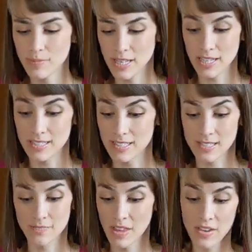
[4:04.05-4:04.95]
because
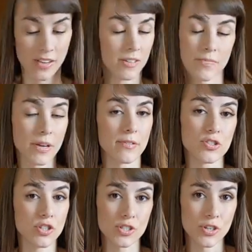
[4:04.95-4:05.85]
there
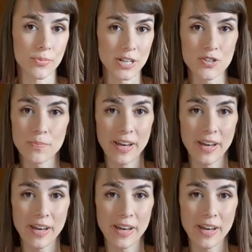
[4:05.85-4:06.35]
was just so much.